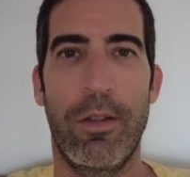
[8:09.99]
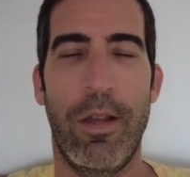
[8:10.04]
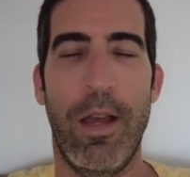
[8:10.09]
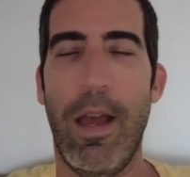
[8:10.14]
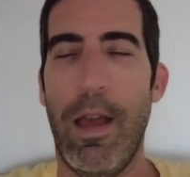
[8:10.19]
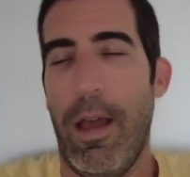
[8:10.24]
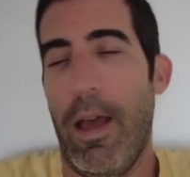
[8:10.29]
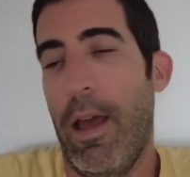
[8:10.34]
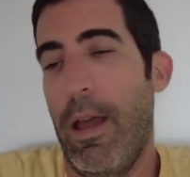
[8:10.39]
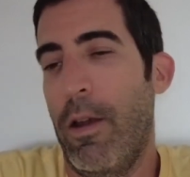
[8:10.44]

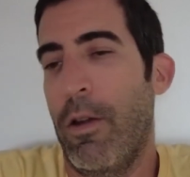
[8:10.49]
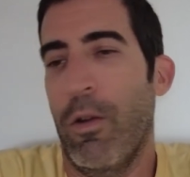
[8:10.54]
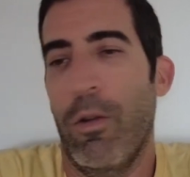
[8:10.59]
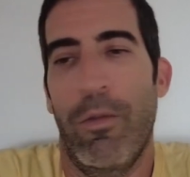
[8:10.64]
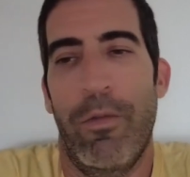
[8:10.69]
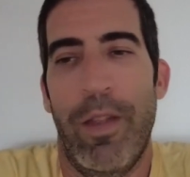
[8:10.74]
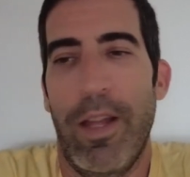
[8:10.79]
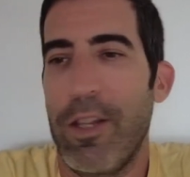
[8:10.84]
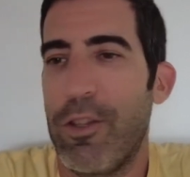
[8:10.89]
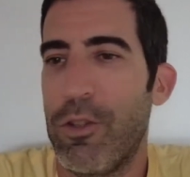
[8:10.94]
I don't know
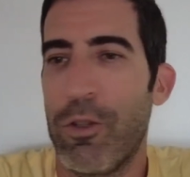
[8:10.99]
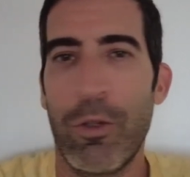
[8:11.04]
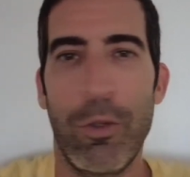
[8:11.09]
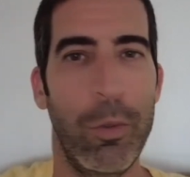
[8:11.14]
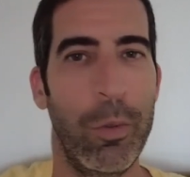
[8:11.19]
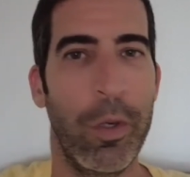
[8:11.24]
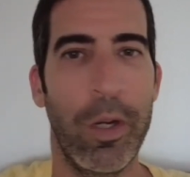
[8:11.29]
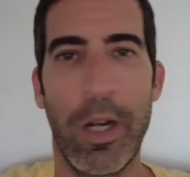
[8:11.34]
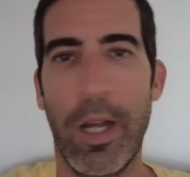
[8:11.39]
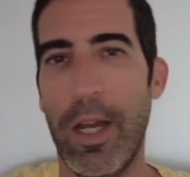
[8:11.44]
if that's
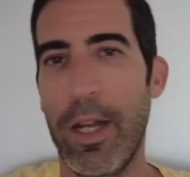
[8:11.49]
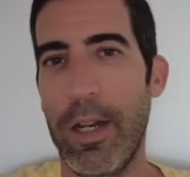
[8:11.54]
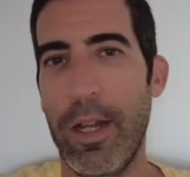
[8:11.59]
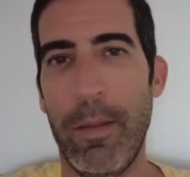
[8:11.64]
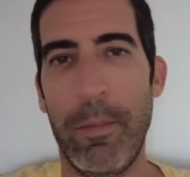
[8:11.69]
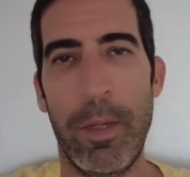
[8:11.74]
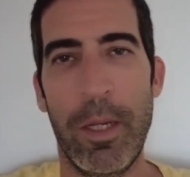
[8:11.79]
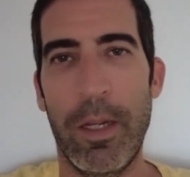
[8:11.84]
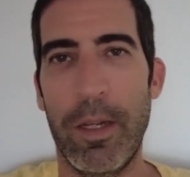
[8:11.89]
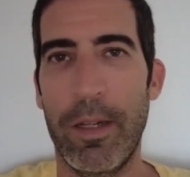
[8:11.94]
true or not.
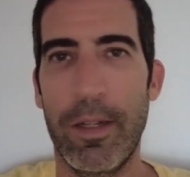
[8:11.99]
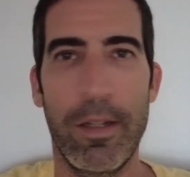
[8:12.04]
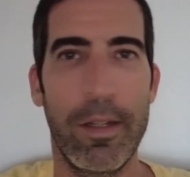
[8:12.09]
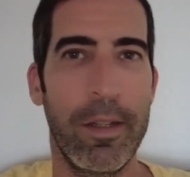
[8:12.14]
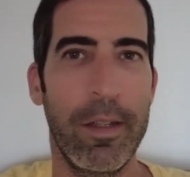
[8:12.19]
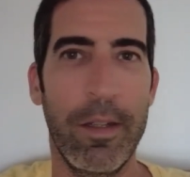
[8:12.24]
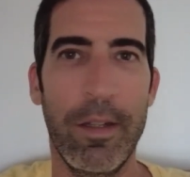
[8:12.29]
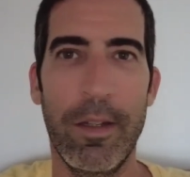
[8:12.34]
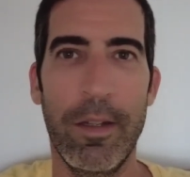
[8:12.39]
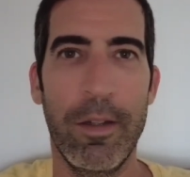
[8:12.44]
I mean,
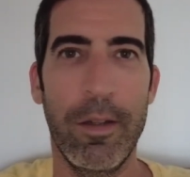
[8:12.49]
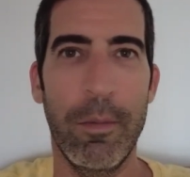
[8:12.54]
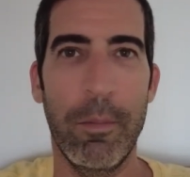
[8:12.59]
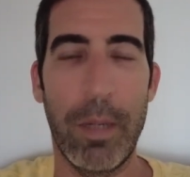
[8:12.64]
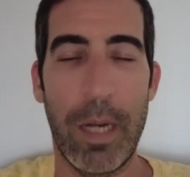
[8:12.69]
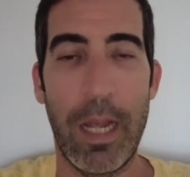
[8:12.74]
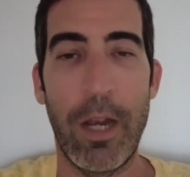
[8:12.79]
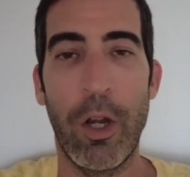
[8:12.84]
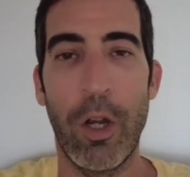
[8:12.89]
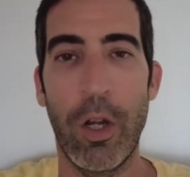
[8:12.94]

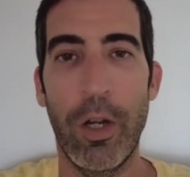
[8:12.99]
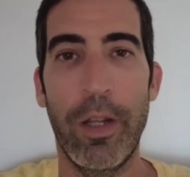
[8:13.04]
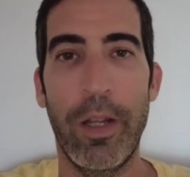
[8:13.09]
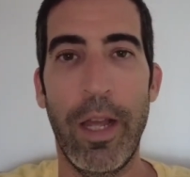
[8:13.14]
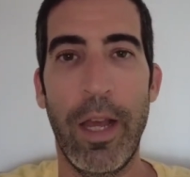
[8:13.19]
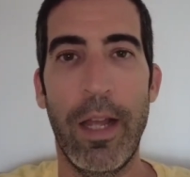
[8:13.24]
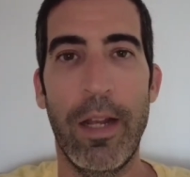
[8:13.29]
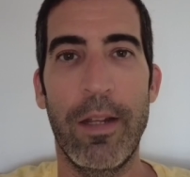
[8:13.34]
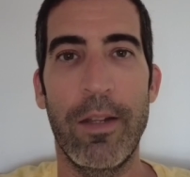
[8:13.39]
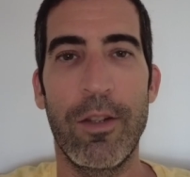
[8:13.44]
but I heard
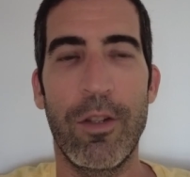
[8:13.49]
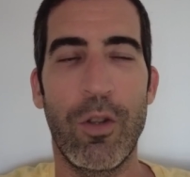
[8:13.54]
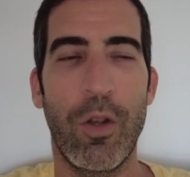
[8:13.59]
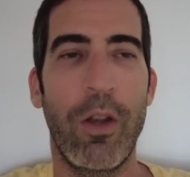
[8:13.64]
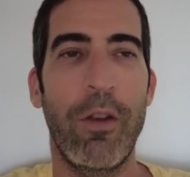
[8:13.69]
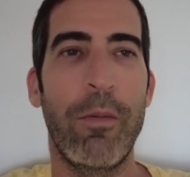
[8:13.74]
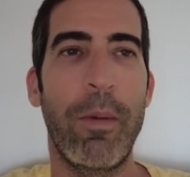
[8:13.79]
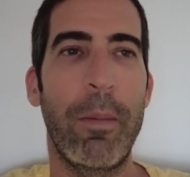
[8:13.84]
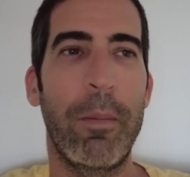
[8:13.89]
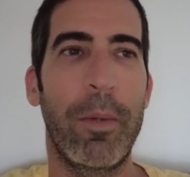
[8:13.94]
that. So
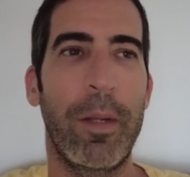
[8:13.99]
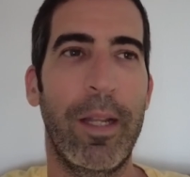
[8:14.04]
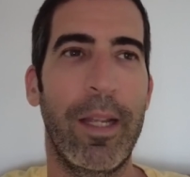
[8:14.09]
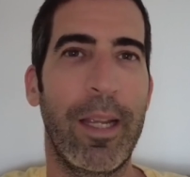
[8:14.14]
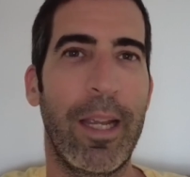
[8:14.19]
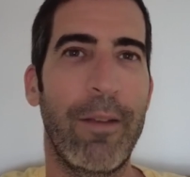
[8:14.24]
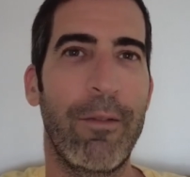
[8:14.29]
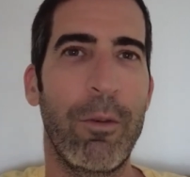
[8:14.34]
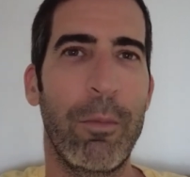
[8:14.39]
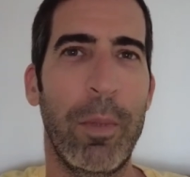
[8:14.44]
I remember
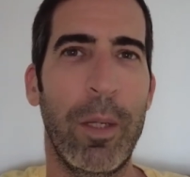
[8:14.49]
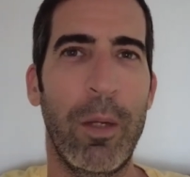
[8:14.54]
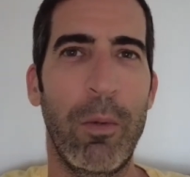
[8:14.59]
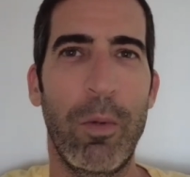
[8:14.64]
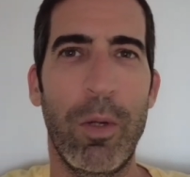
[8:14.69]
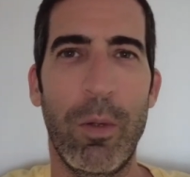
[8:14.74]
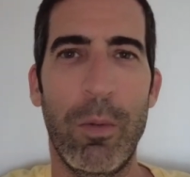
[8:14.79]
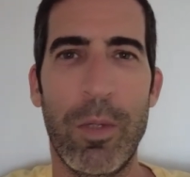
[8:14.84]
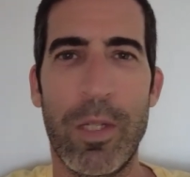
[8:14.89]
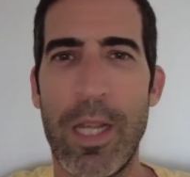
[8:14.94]
like everybody
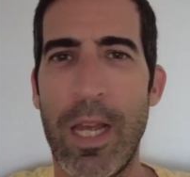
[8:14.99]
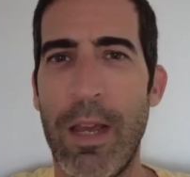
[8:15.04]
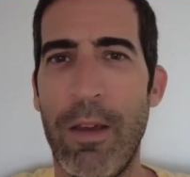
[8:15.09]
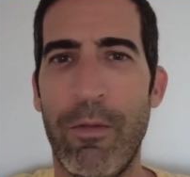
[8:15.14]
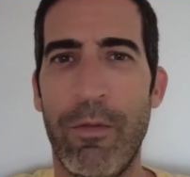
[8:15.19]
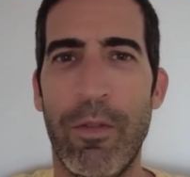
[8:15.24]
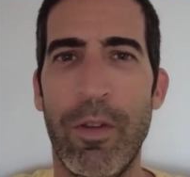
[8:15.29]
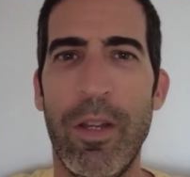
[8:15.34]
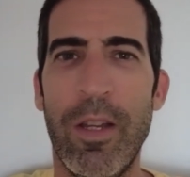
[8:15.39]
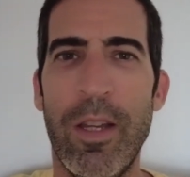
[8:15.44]
would always
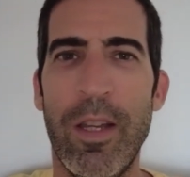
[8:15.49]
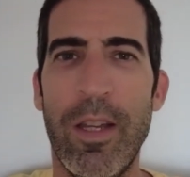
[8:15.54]
have,